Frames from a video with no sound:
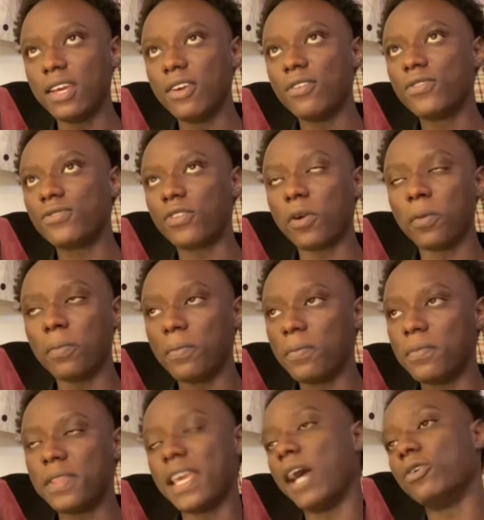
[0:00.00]
from
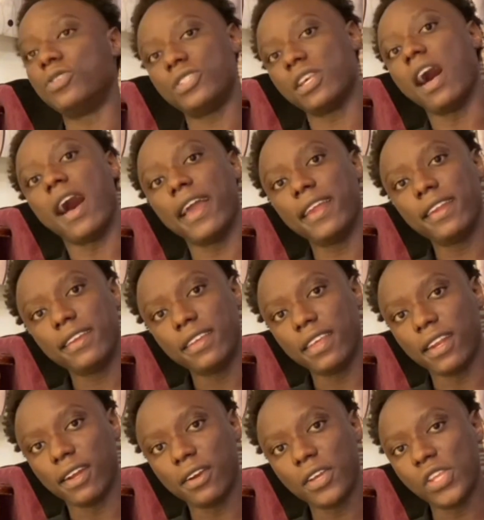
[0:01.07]
the outside.
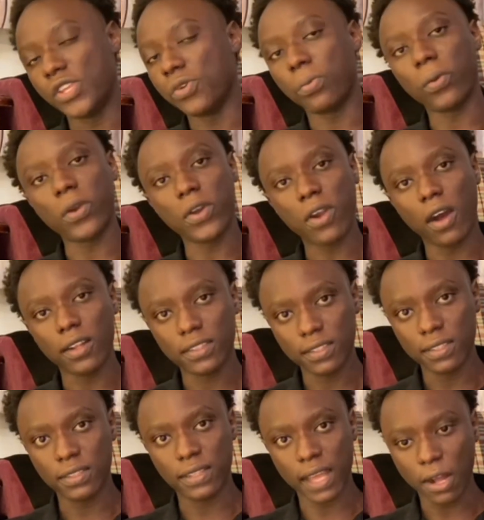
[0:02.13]
You were not
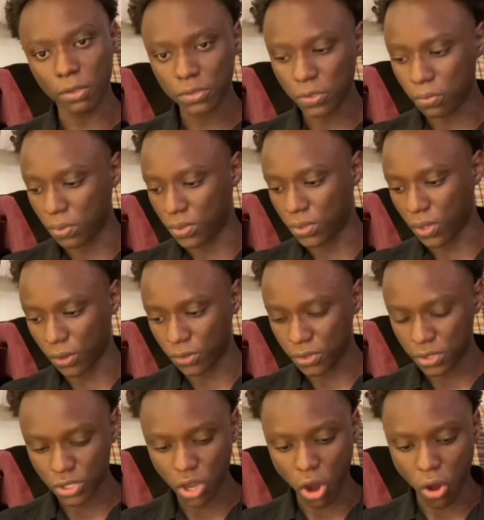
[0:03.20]
dealt with those
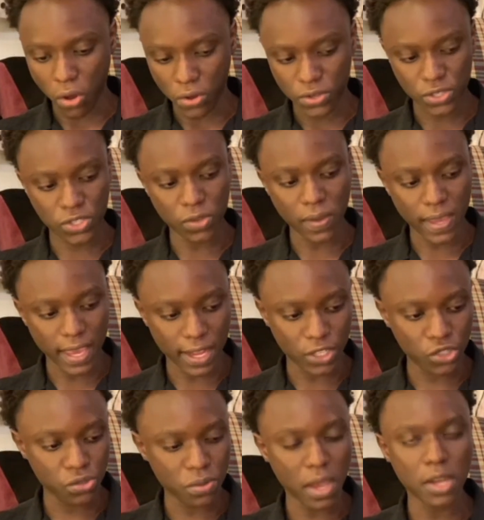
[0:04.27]
cards. So again,
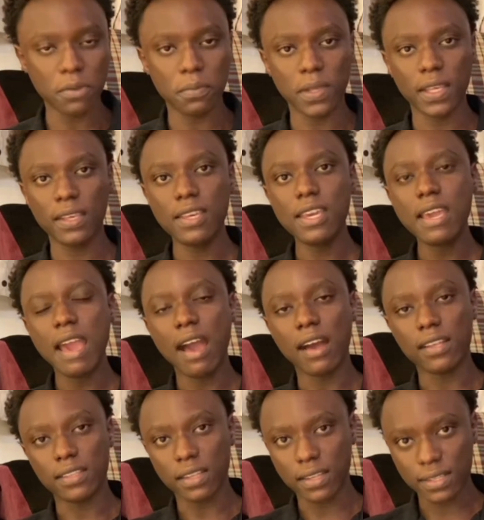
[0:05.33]
try to be
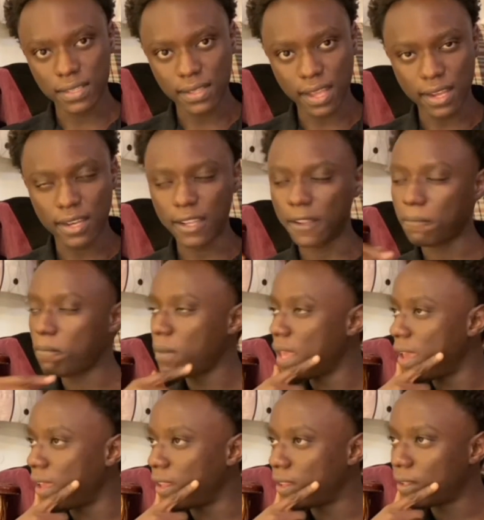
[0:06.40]
as understanding
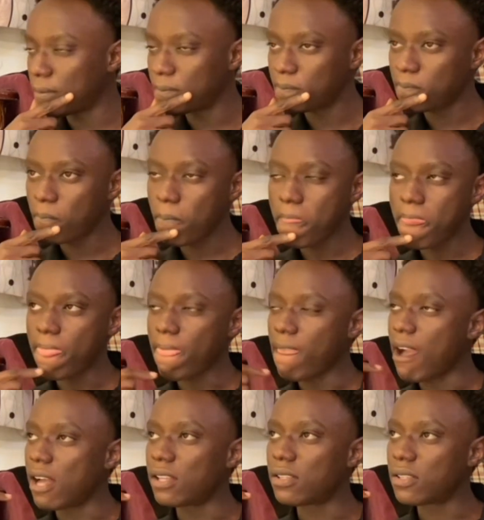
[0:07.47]
and
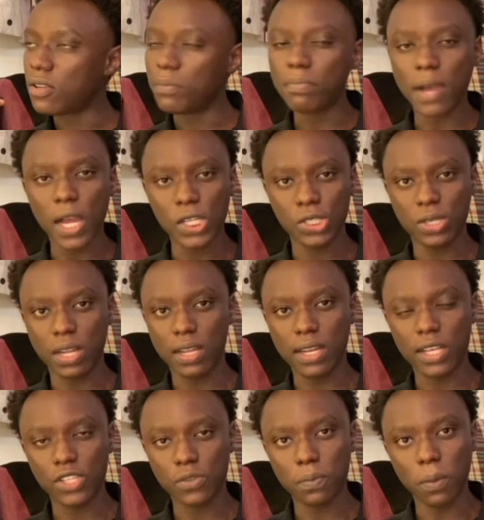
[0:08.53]
as compassionate
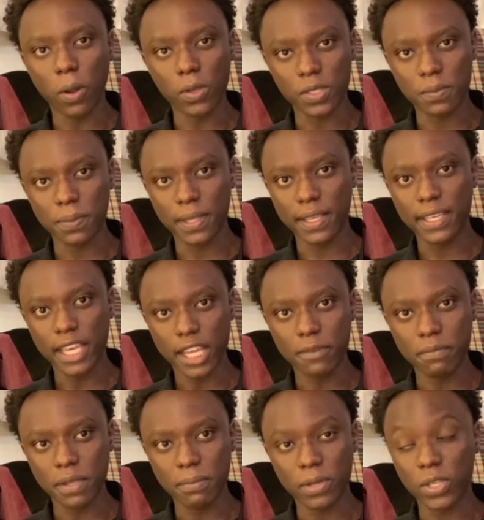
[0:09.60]
as you possibly can
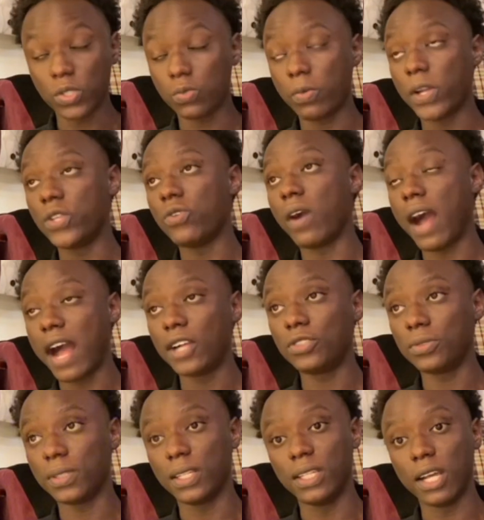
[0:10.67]
be, because when you're
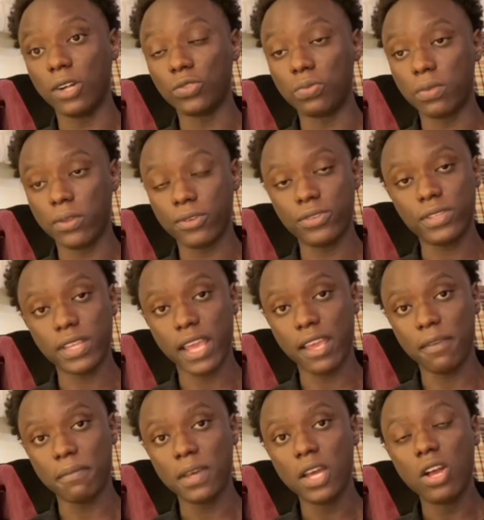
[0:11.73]
actually dealt with those
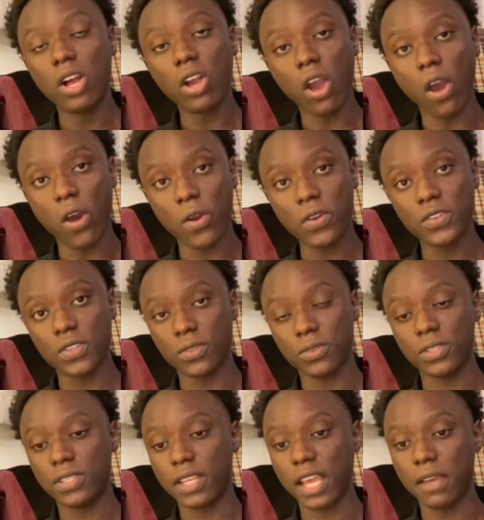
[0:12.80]
same cards and those
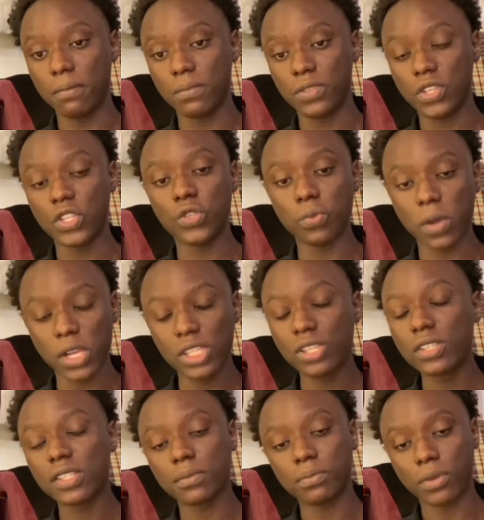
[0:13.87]
same
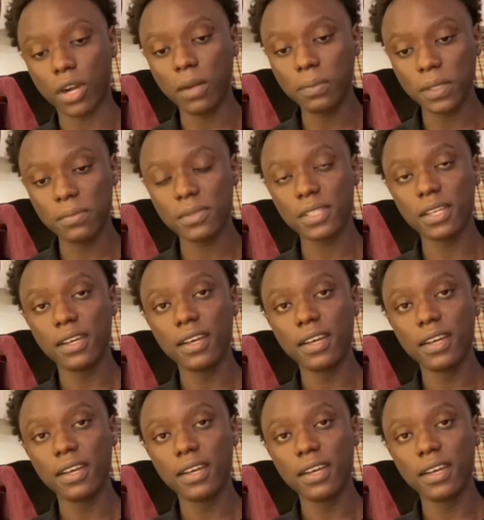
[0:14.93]
situations and problems,